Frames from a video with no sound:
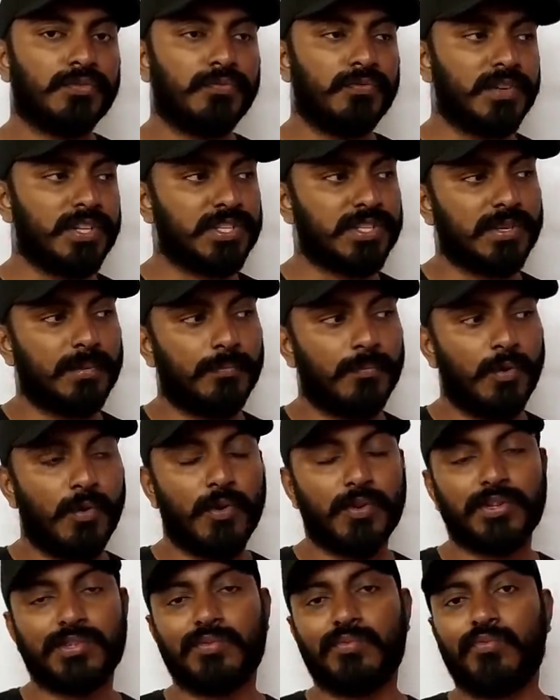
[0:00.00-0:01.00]
which
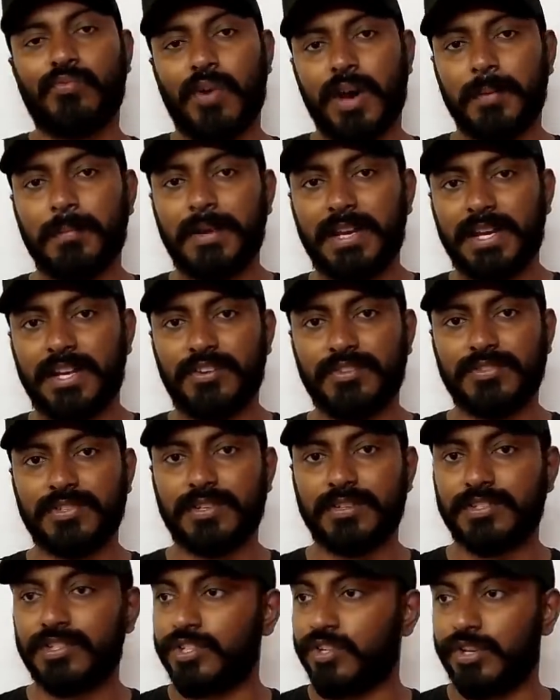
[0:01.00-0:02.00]
supports 1 million
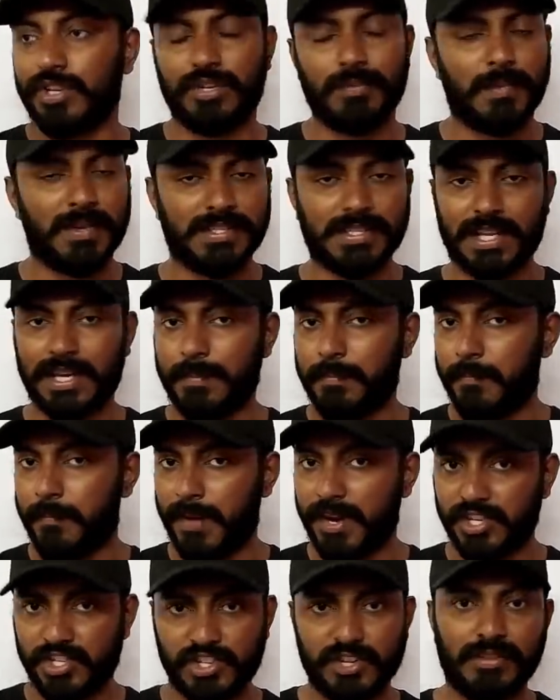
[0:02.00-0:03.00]
users. You need to basically
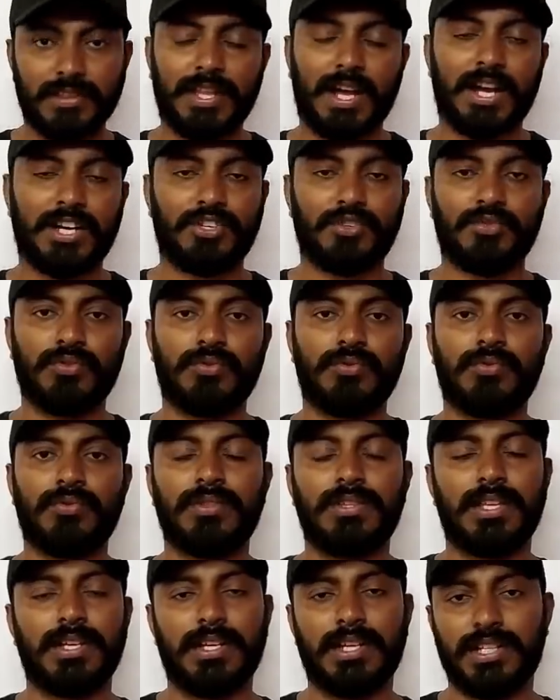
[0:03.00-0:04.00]
mention that to
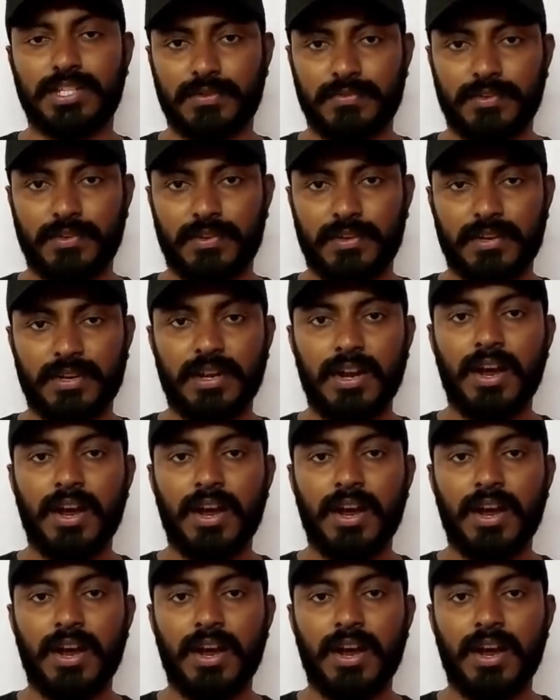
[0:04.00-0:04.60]
the interviewer.